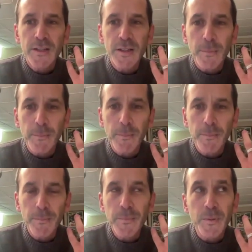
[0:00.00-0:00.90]

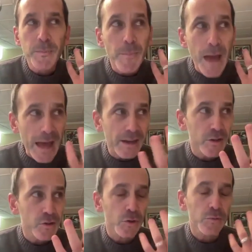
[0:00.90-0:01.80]
to
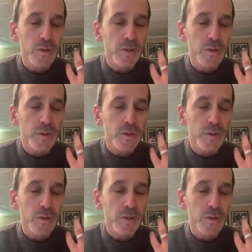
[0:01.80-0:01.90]
manage or